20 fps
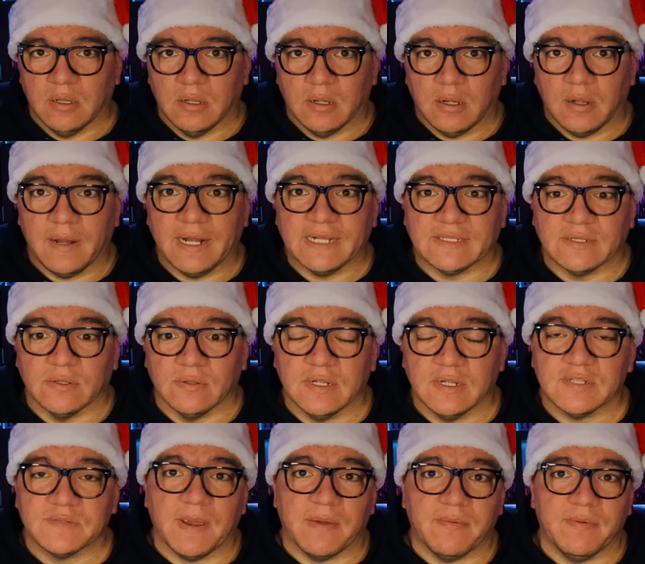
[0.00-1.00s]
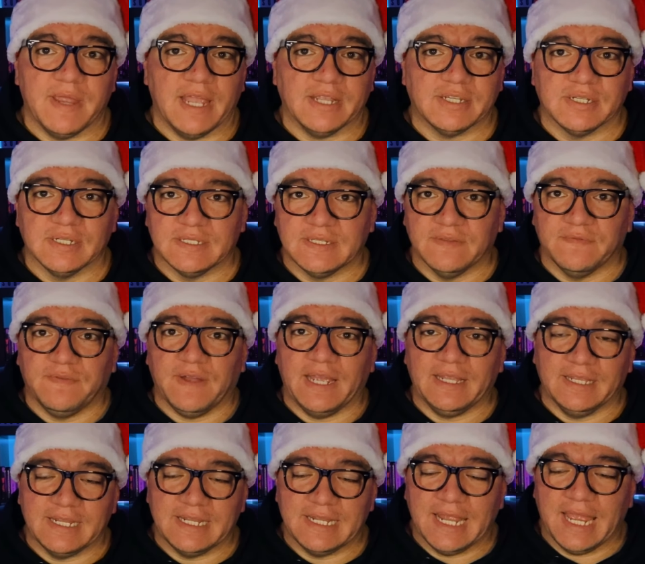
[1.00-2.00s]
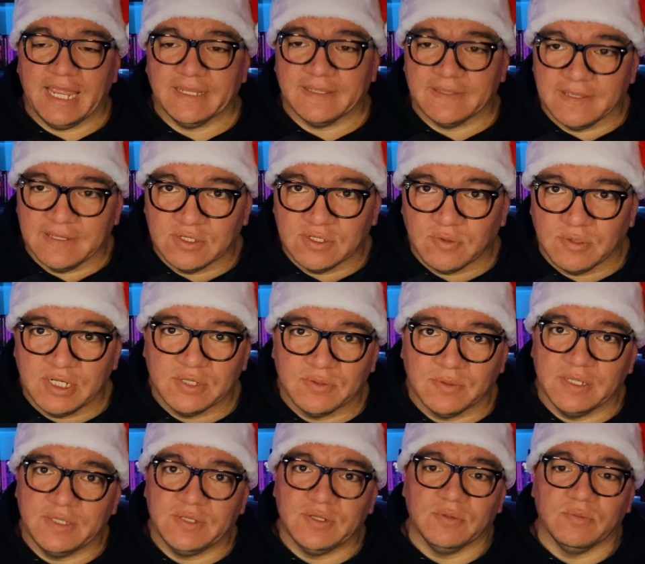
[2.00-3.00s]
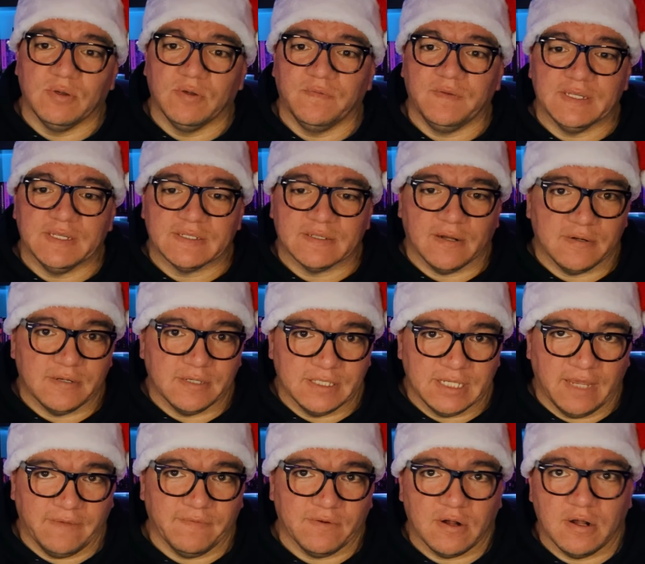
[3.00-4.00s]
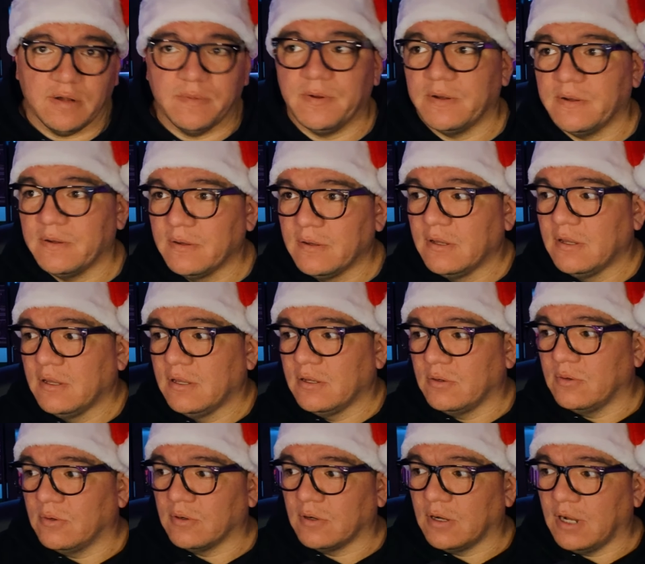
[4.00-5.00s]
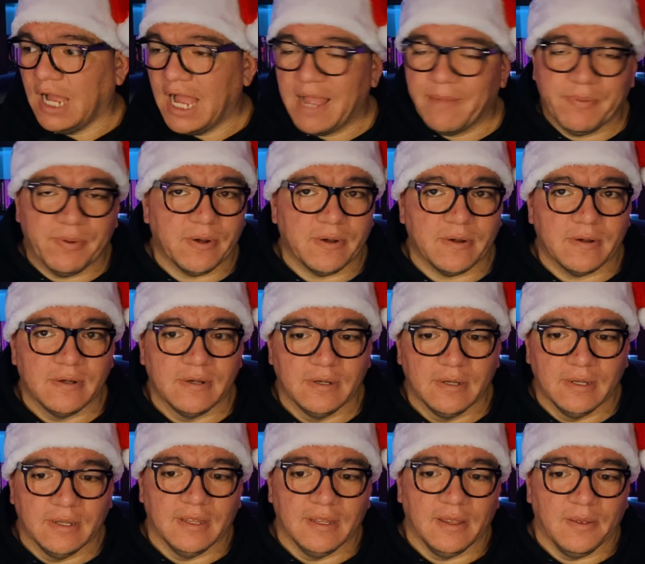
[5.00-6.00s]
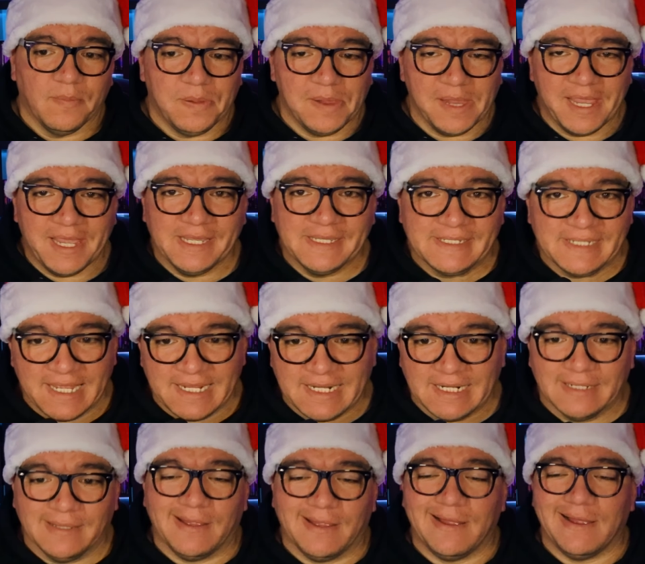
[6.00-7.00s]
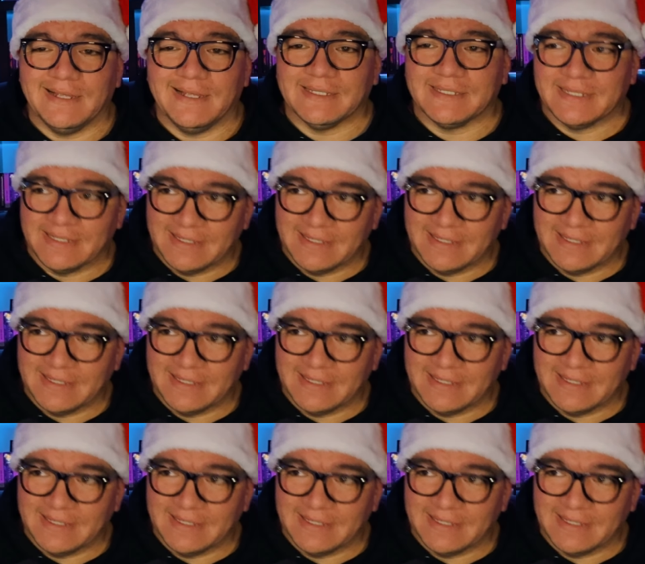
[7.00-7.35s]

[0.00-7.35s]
All right, so there's my reaction to Violent Night, the 2022 movie starring David Harbour. Or Hopper, playing Santa Claus.